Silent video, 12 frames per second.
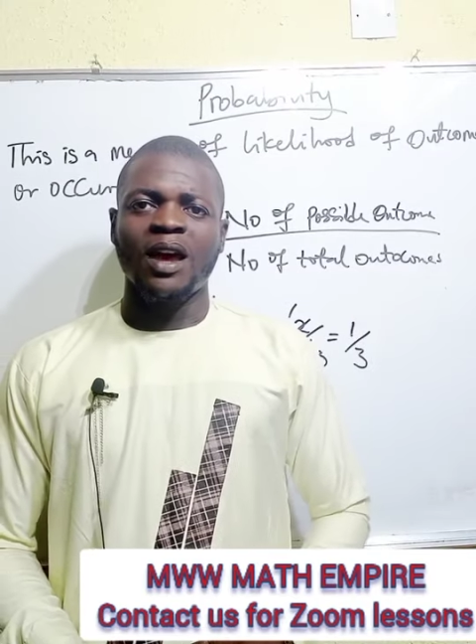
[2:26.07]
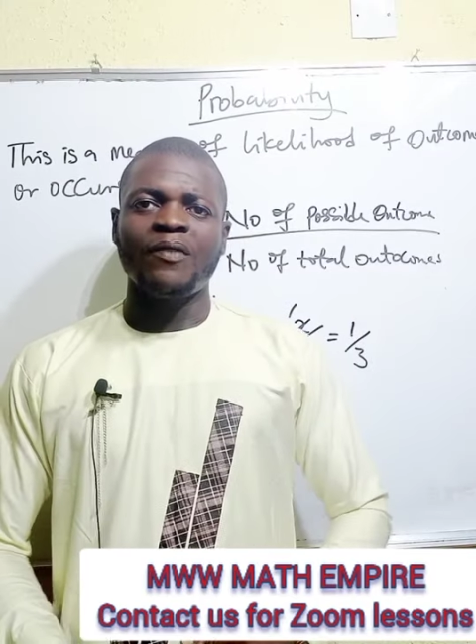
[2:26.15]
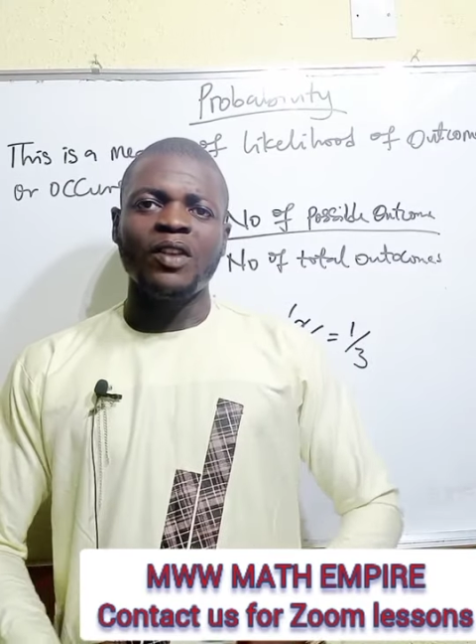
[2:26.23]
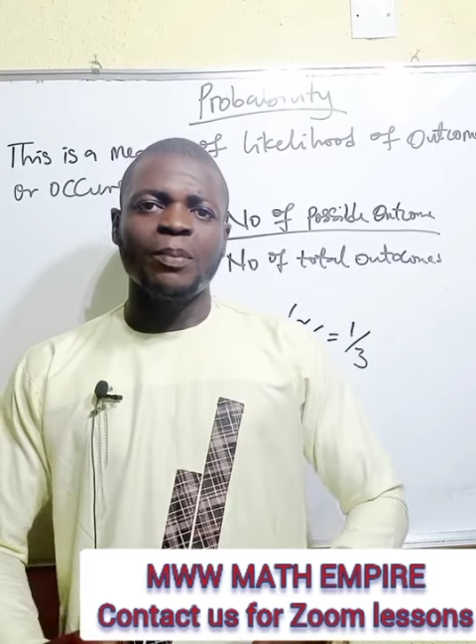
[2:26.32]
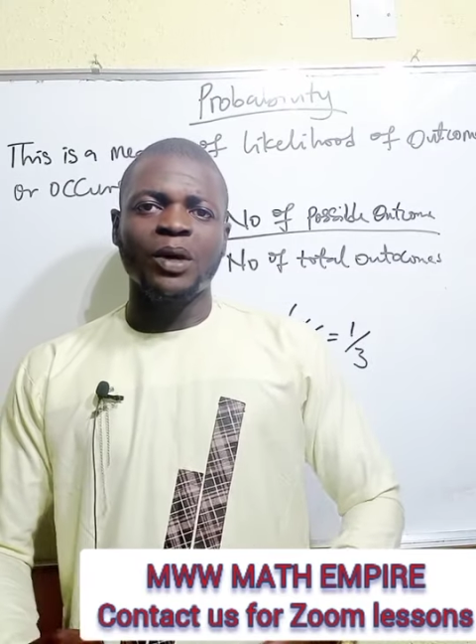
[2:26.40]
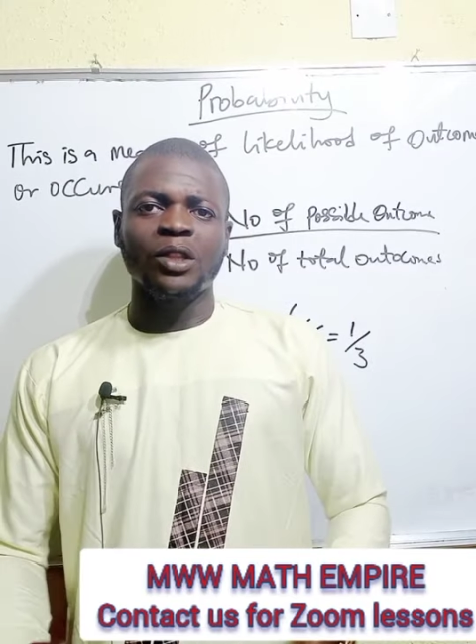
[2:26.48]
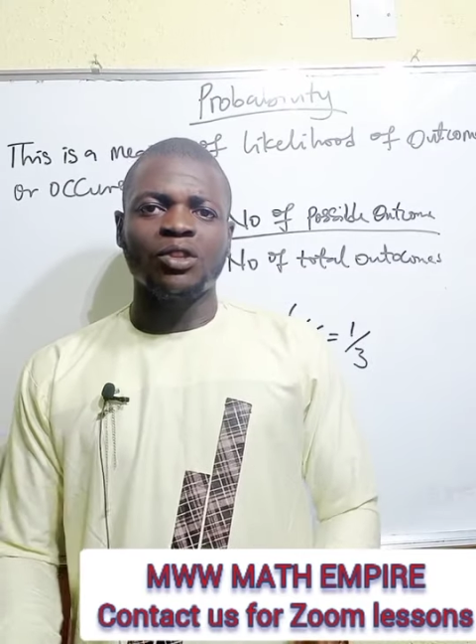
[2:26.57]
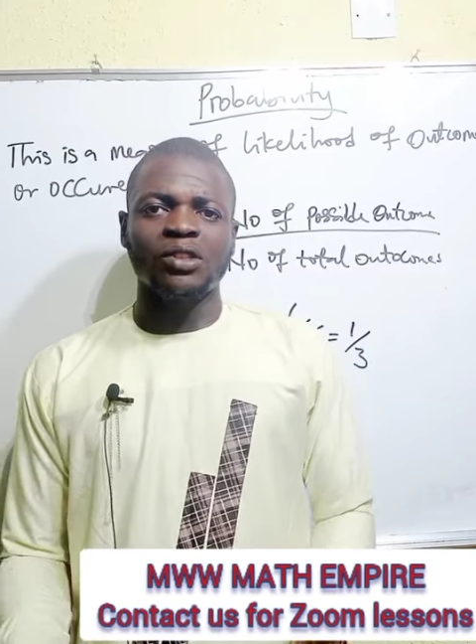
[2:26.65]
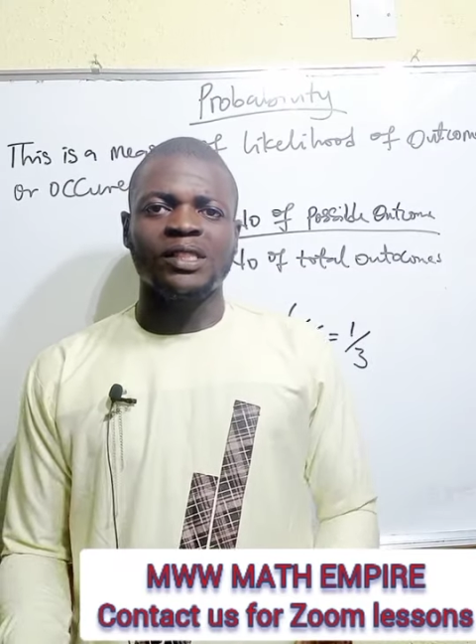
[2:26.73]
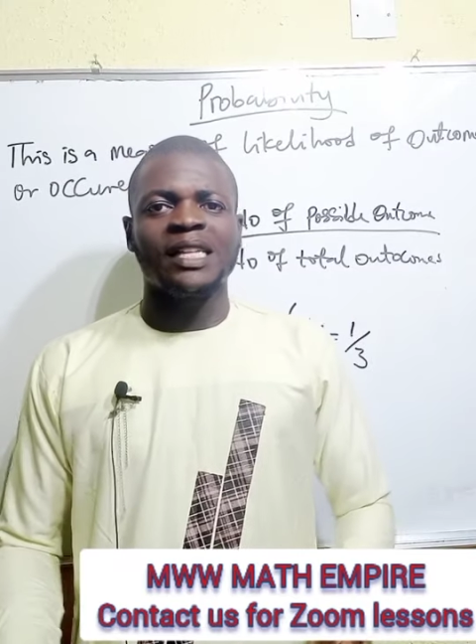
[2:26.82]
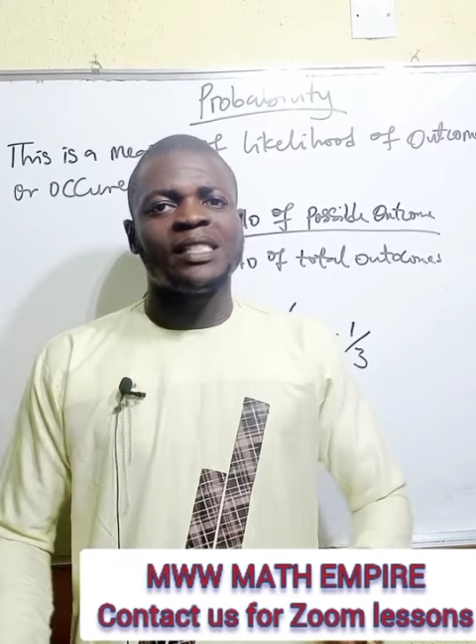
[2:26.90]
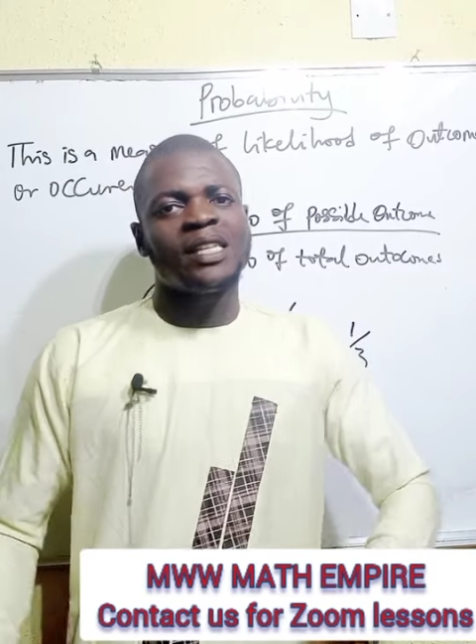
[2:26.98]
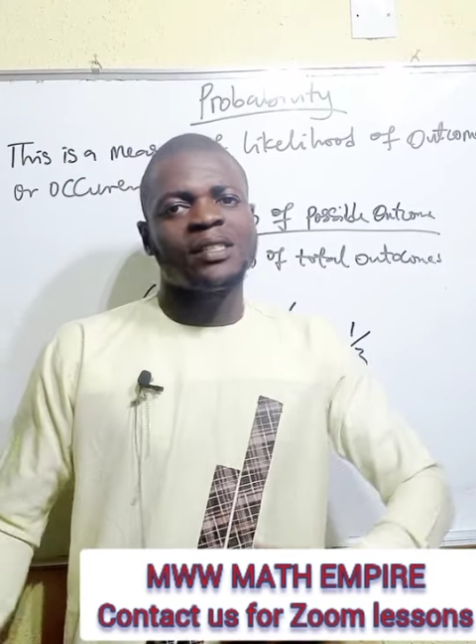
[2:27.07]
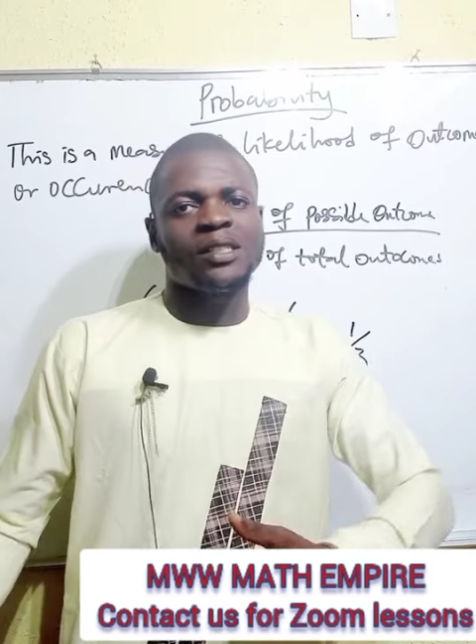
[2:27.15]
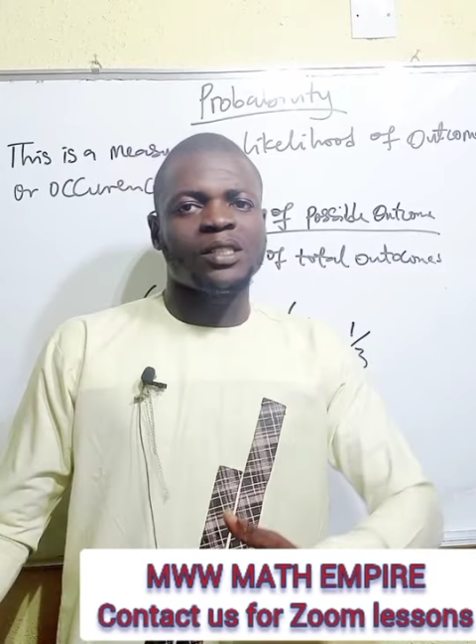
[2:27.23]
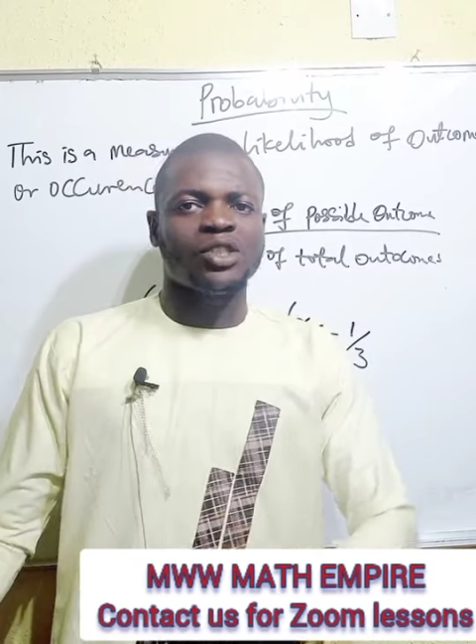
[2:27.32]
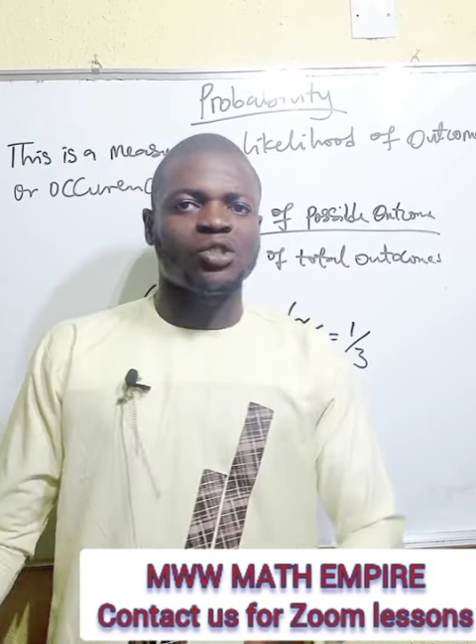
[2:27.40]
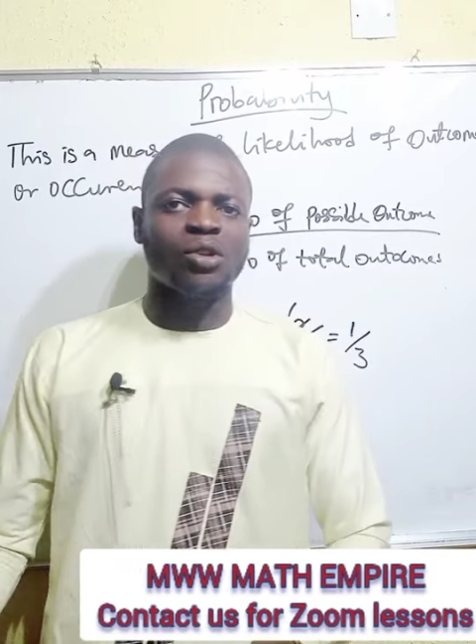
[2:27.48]
Everybody thought that
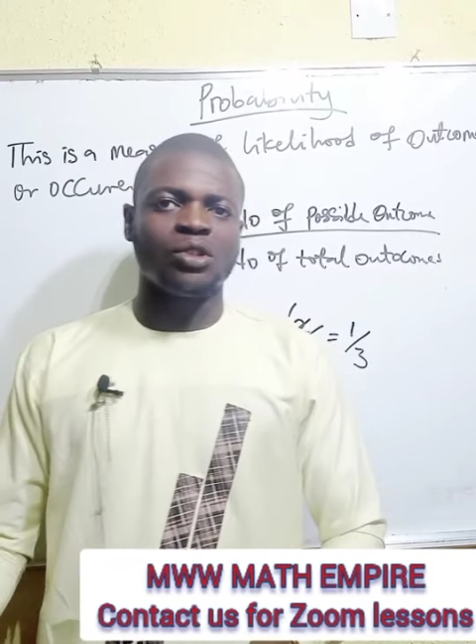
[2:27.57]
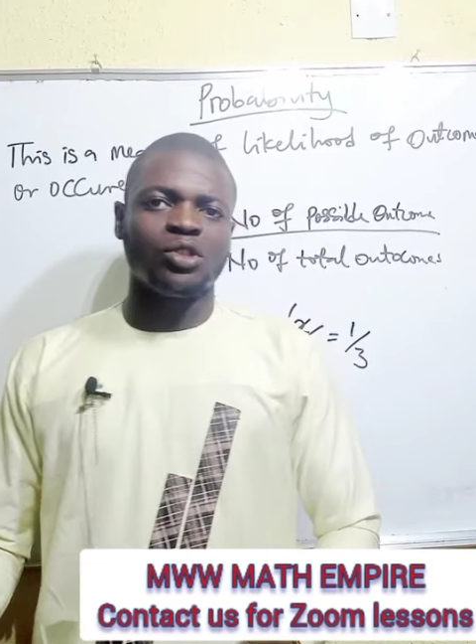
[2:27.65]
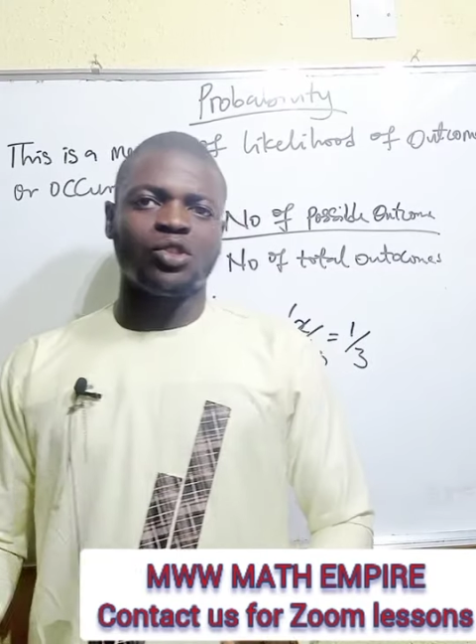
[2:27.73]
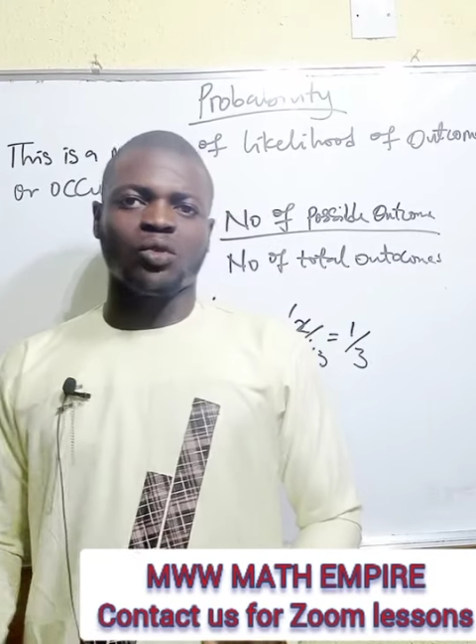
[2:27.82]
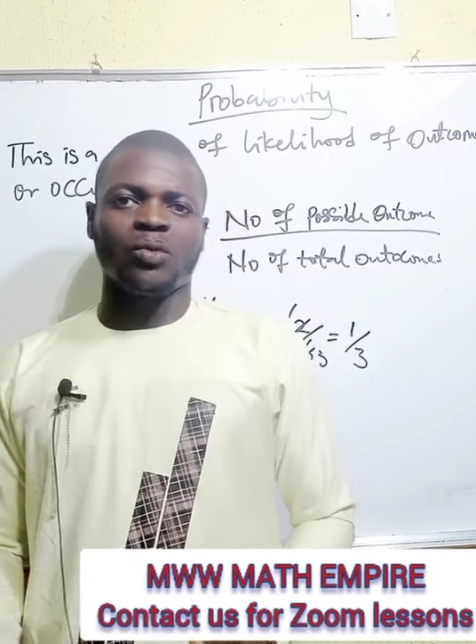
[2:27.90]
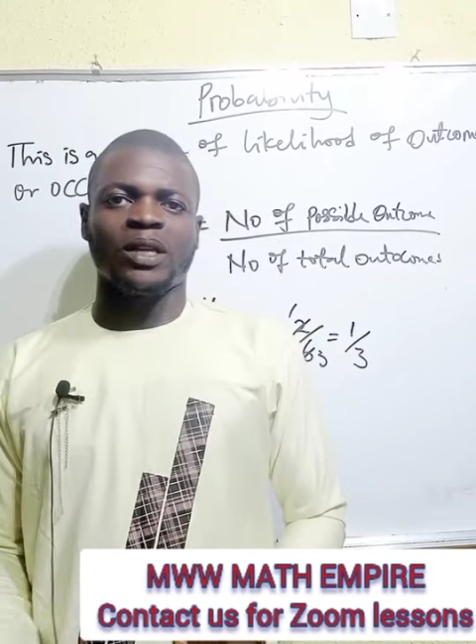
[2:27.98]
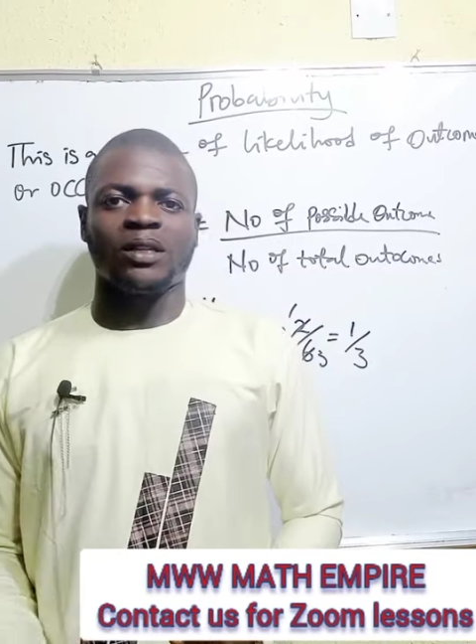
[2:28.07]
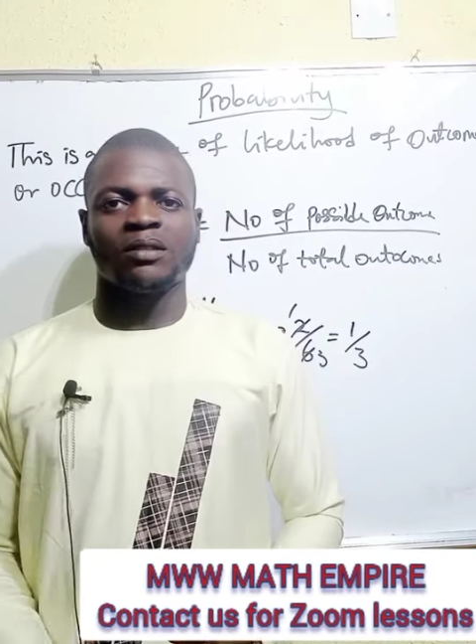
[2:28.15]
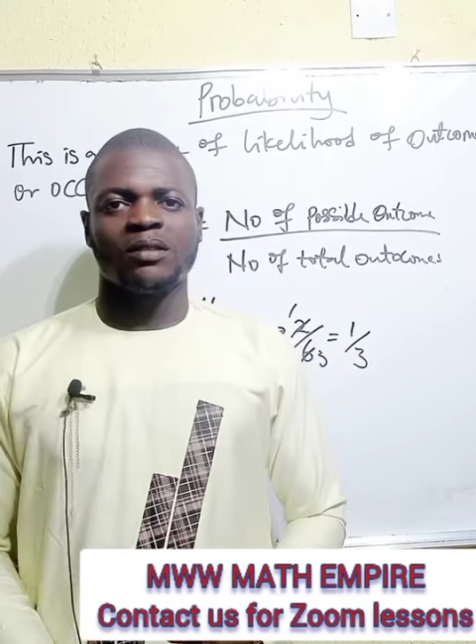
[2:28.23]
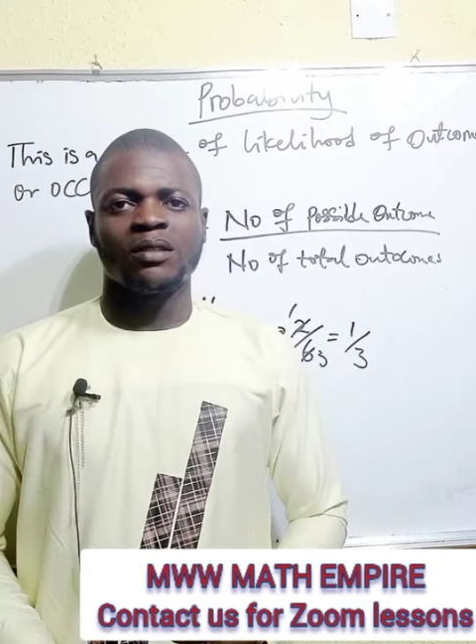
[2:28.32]
Chelsea is going to win.